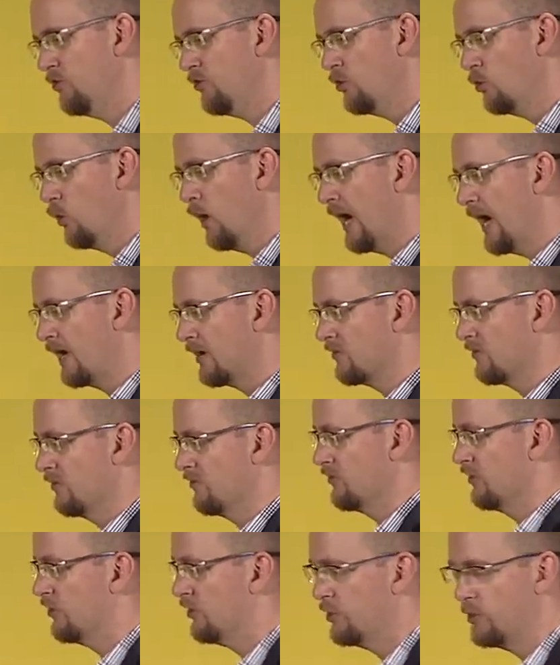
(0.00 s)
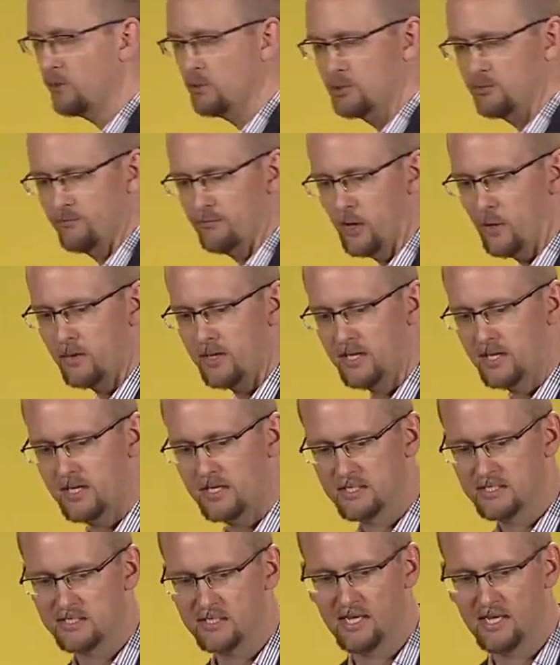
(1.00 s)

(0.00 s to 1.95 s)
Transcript: UX is a huge focus,